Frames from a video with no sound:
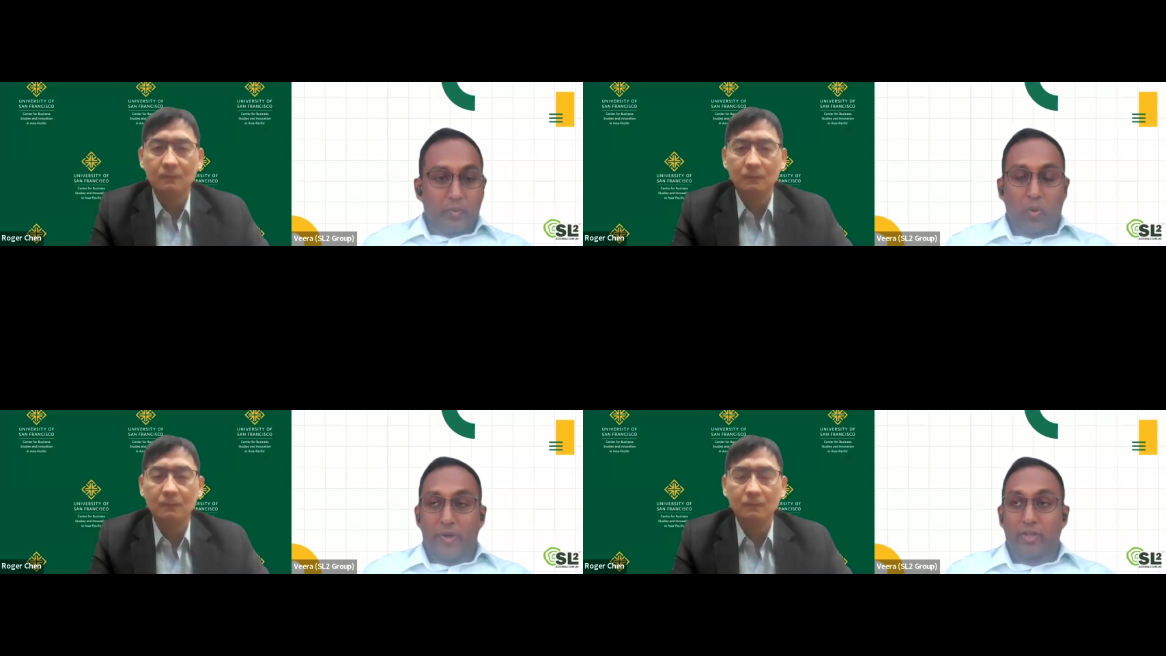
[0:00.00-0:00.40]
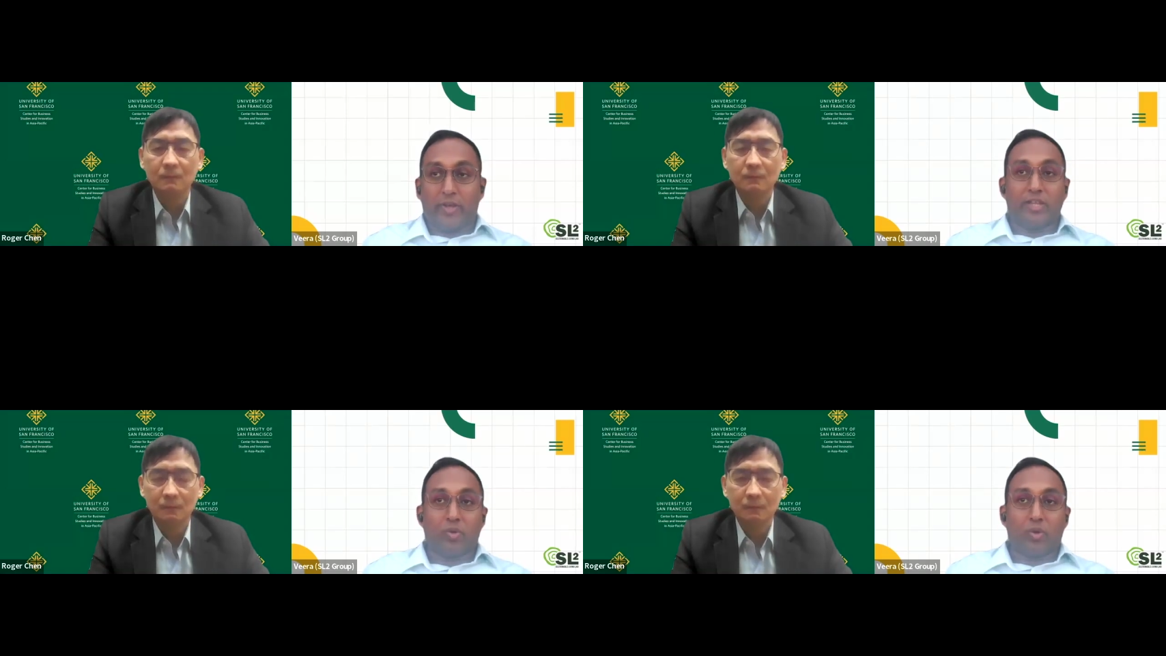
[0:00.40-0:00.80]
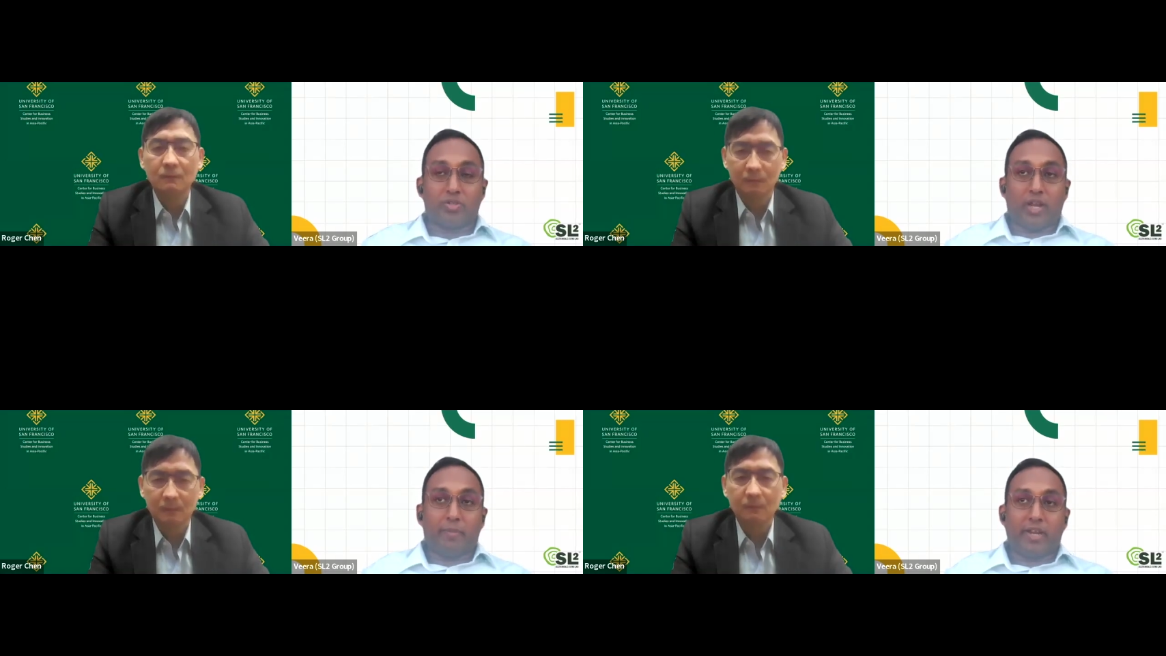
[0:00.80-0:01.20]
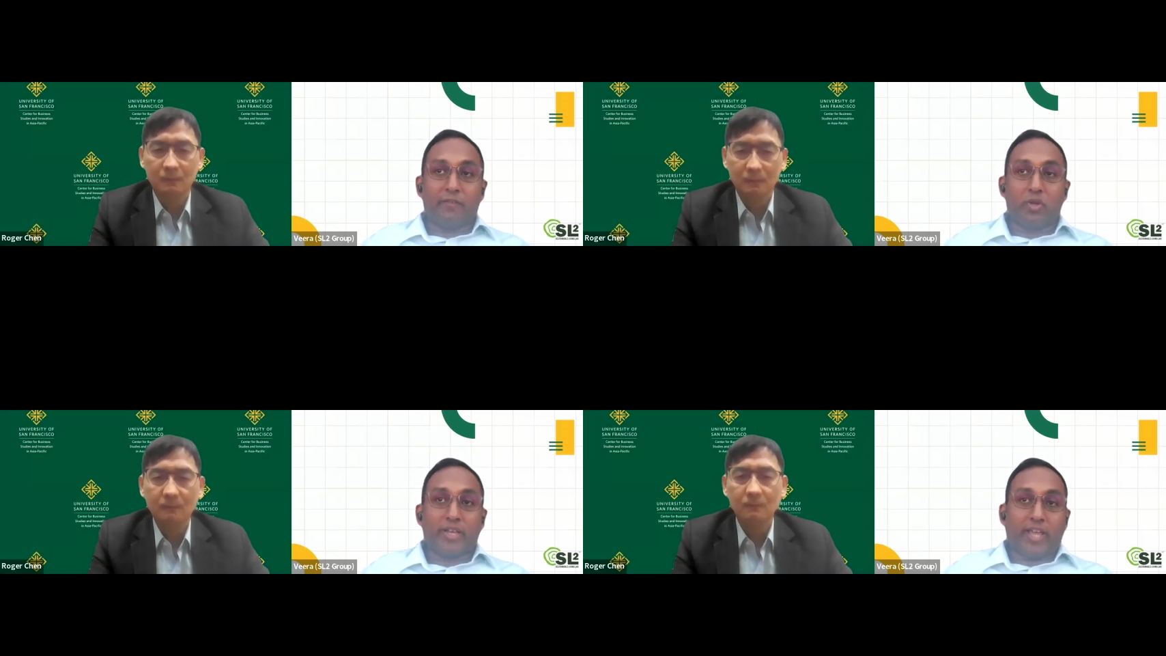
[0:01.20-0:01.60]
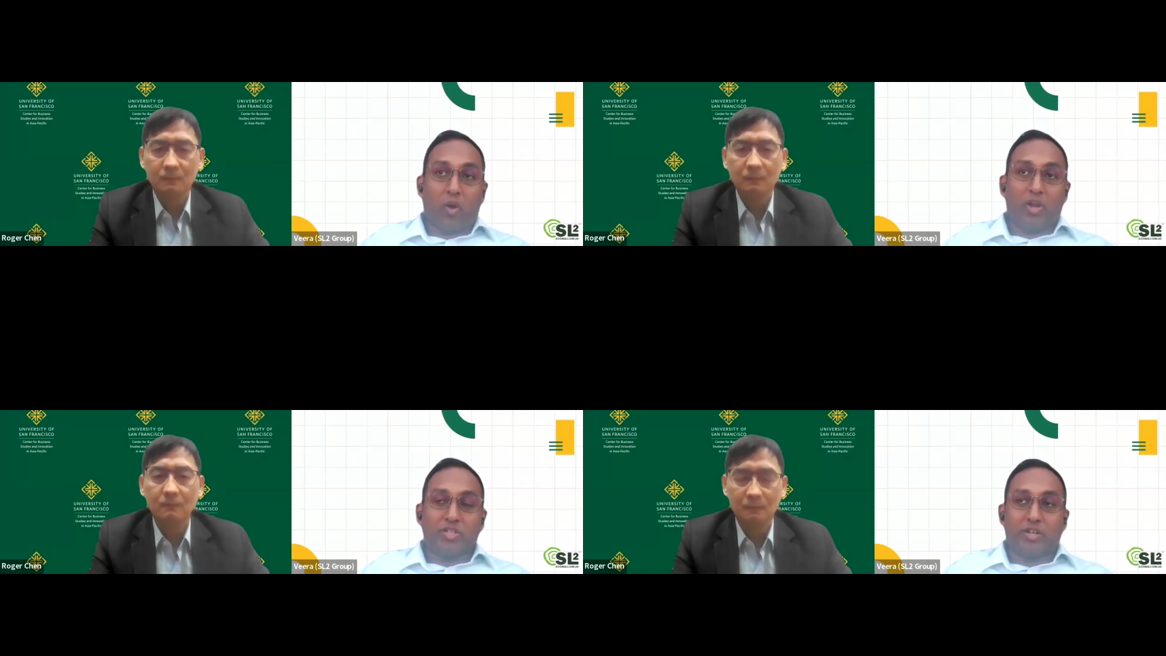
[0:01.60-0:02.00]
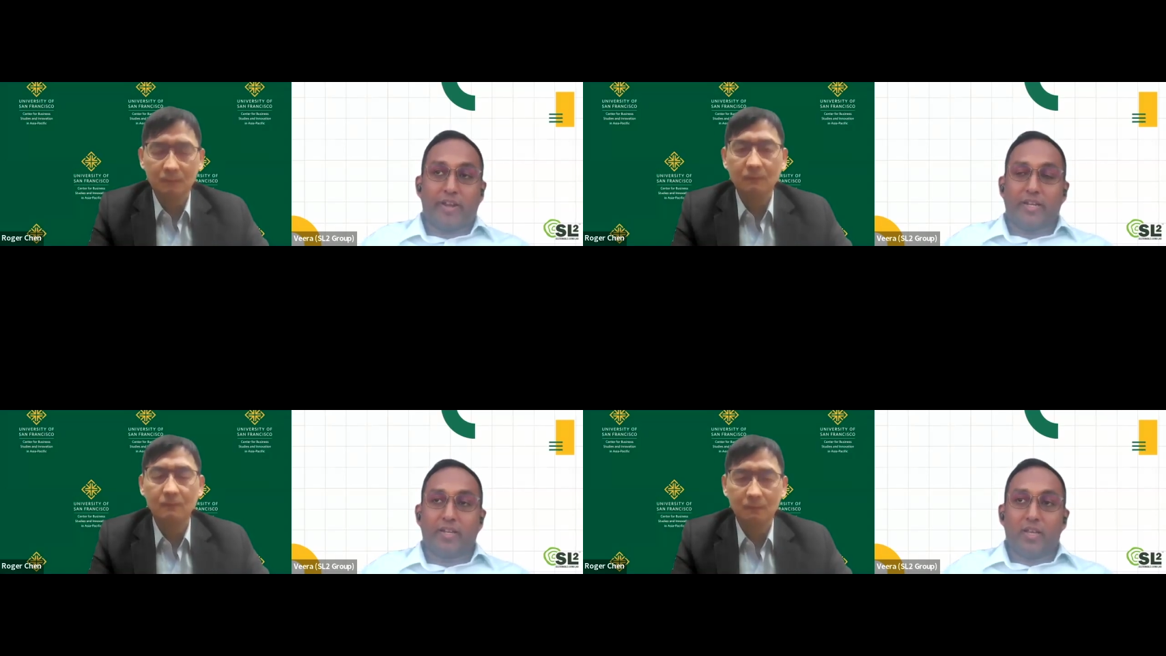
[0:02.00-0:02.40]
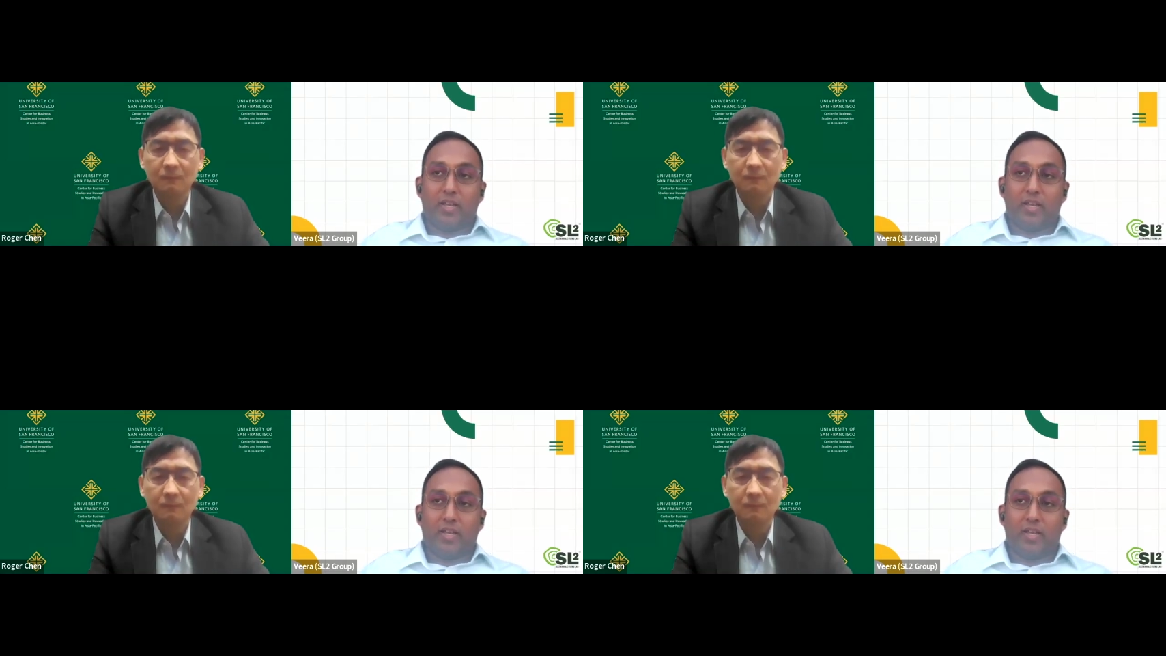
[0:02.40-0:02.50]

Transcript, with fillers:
Speaker 1: We're not wedded to any solution. I mean, if you look at technology, right,